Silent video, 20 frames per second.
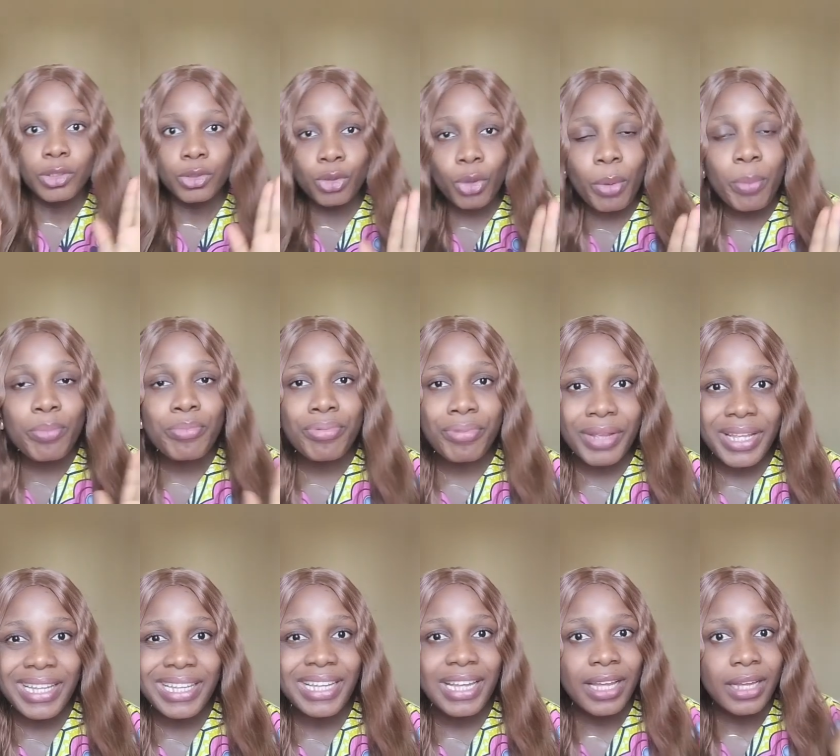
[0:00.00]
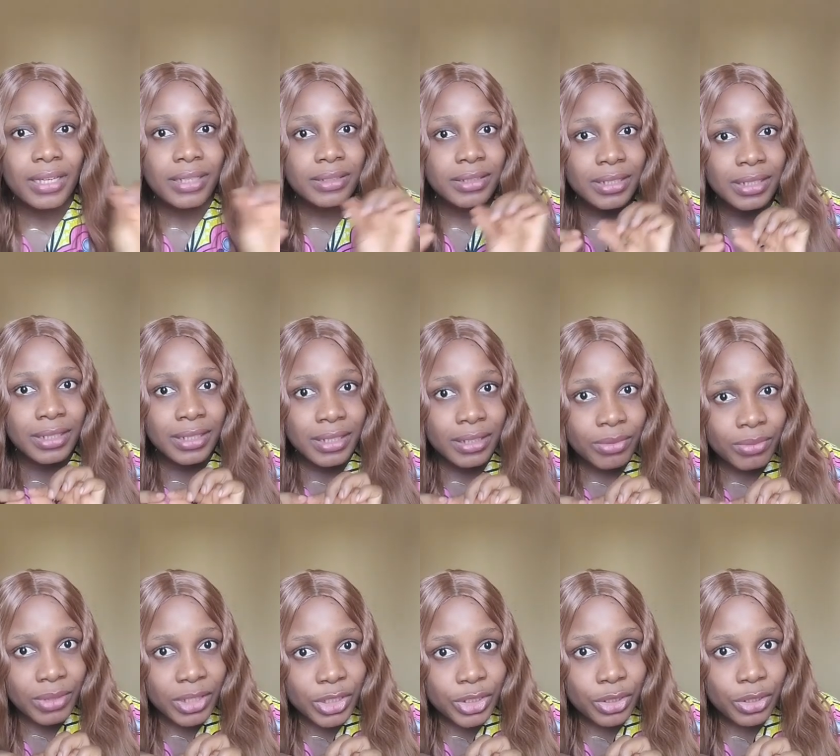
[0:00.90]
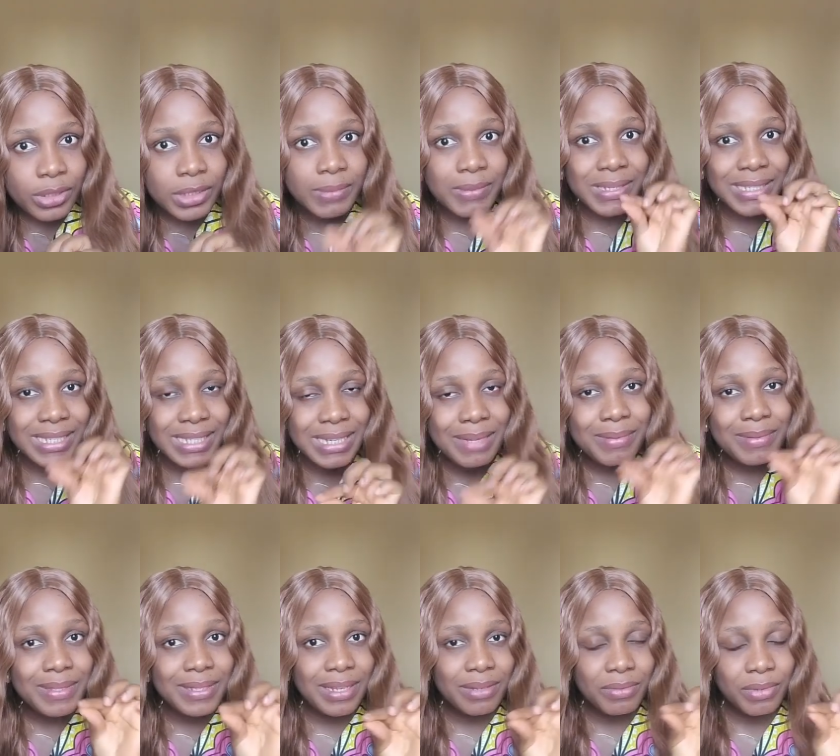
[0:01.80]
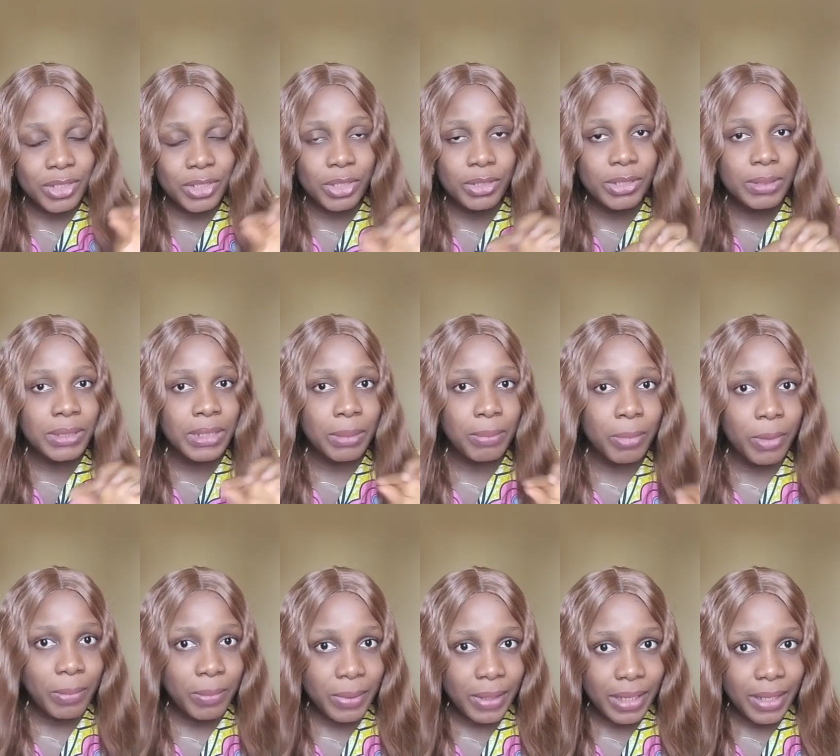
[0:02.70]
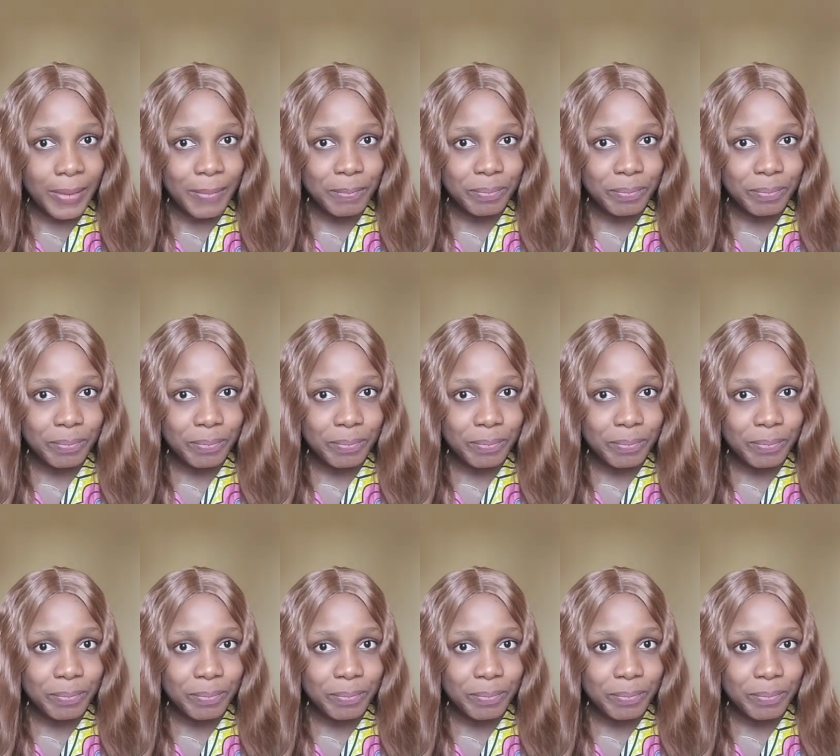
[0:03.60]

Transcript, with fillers: Don't bring the relationship, the same sex relationship to the public.